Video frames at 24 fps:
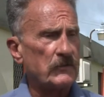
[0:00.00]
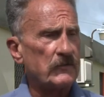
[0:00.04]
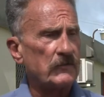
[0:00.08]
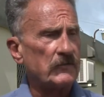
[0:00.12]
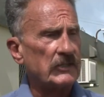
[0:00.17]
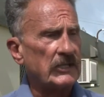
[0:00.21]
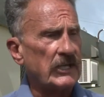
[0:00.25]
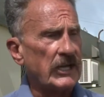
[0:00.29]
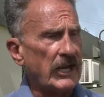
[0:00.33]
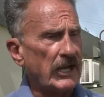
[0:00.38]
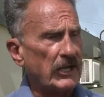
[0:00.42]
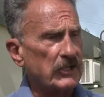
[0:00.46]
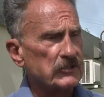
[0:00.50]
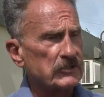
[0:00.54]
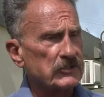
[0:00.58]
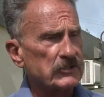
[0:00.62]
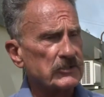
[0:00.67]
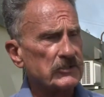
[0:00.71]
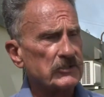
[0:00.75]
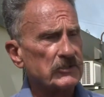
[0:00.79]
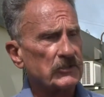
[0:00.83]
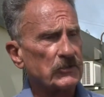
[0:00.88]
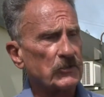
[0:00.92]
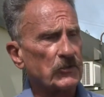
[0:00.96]
of the
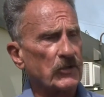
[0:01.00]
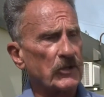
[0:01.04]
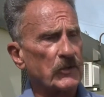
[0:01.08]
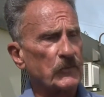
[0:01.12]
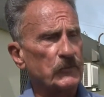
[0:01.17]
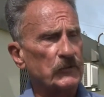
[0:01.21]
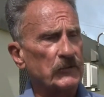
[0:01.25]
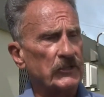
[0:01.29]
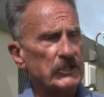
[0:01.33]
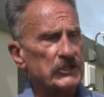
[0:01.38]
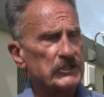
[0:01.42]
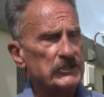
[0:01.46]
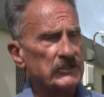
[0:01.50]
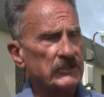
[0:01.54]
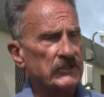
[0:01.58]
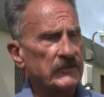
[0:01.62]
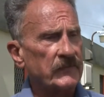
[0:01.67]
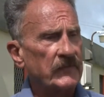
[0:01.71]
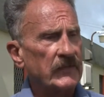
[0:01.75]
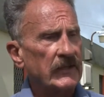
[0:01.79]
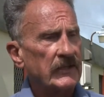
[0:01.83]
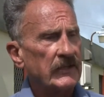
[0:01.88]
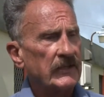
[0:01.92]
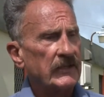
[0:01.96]
actions of the corporation.
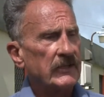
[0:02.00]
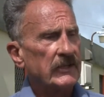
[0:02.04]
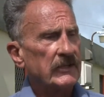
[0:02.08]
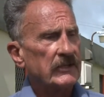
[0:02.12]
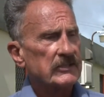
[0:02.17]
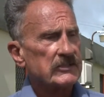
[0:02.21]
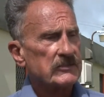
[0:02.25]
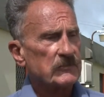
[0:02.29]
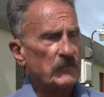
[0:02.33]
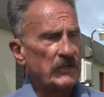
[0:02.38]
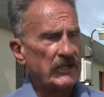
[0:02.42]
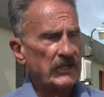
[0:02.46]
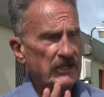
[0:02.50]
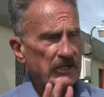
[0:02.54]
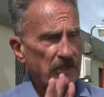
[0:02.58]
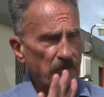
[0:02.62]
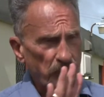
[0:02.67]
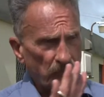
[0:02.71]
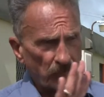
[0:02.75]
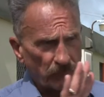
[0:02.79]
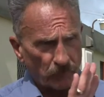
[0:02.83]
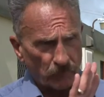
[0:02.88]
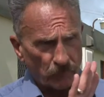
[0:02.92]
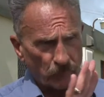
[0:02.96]
It's made up
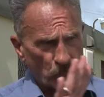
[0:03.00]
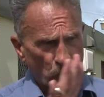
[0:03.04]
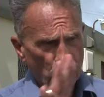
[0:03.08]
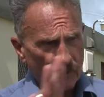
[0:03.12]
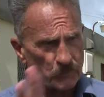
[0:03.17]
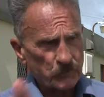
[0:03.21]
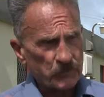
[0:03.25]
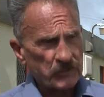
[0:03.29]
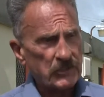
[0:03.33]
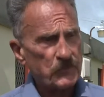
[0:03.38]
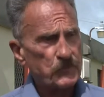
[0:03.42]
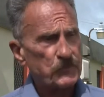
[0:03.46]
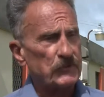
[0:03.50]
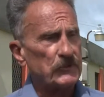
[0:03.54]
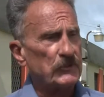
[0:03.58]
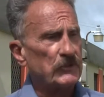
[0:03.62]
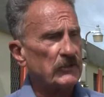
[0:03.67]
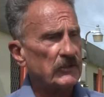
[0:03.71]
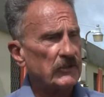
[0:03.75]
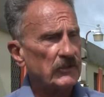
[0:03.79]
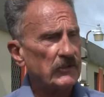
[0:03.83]
of four people,